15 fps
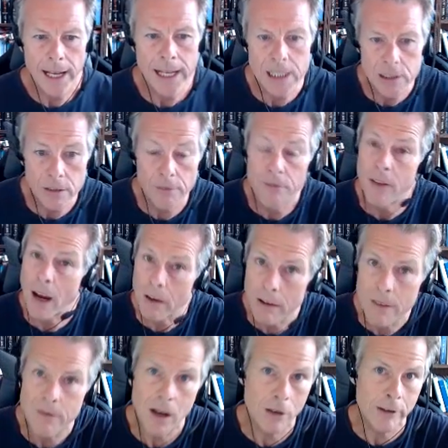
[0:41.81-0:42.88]
It's a
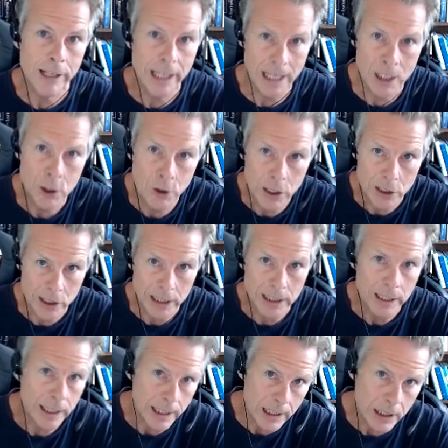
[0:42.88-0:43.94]
very, very
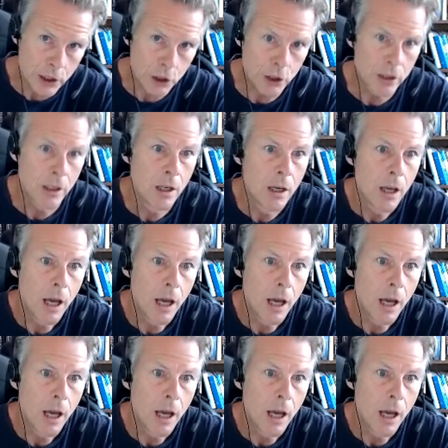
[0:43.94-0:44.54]
interesting niche,